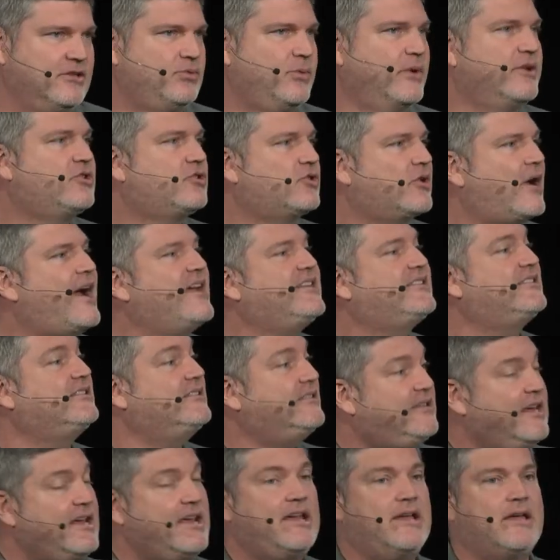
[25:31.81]
It's when
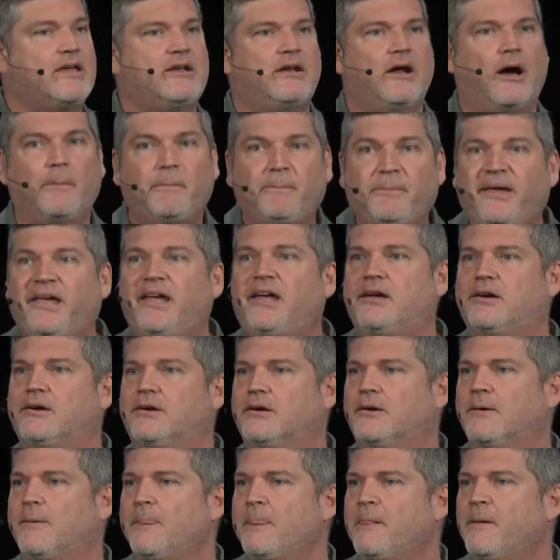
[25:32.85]
Christ did
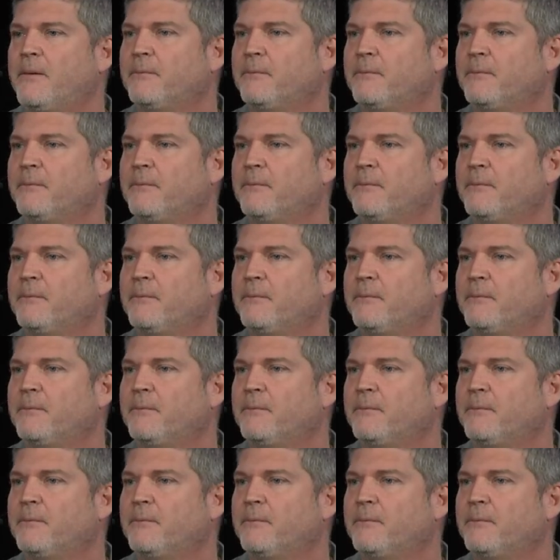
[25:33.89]
appear